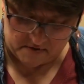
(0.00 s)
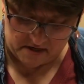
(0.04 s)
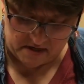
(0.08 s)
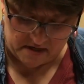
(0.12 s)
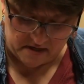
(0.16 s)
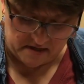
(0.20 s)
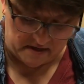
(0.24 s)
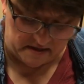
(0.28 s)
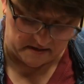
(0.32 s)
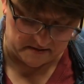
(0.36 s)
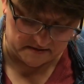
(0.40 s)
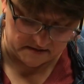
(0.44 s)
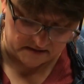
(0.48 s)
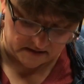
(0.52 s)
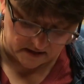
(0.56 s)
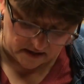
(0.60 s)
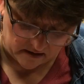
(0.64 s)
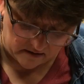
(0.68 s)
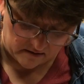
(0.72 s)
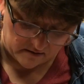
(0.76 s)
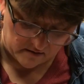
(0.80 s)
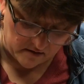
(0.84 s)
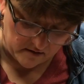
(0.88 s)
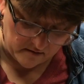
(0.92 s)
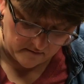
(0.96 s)
And let's
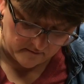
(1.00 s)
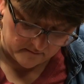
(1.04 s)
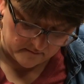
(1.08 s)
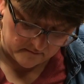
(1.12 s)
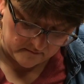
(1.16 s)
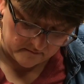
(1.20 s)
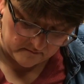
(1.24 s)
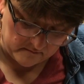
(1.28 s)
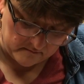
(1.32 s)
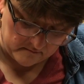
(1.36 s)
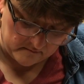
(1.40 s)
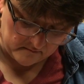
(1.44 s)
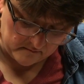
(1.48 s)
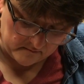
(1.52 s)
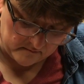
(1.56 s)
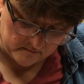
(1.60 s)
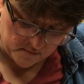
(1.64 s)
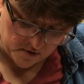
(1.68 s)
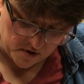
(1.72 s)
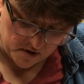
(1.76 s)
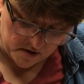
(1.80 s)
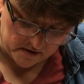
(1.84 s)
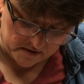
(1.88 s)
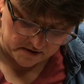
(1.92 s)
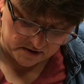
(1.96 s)
see, oh,
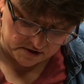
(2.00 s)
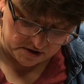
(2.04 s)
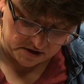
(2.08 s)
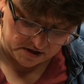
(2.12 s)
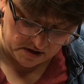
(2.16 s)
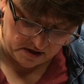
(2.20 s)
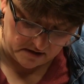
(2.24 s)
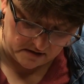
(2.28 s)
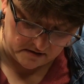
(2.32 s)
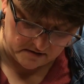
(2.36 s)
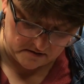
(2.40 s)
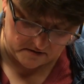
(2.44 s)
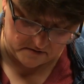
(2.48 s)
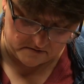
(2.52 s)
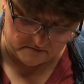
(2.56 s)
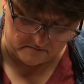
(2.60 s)
part of the cheek